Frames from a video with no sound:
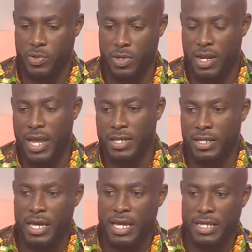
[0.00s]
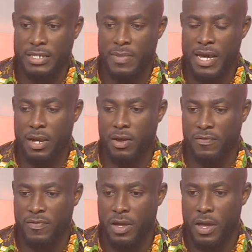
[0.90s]
So clearly, it's a matter
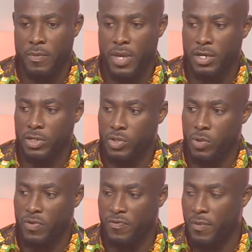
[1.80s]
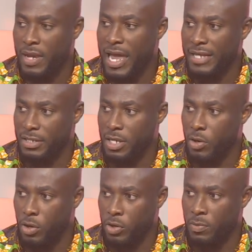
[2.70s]
of making sure we formalize the
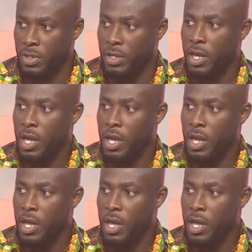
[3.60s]
economy,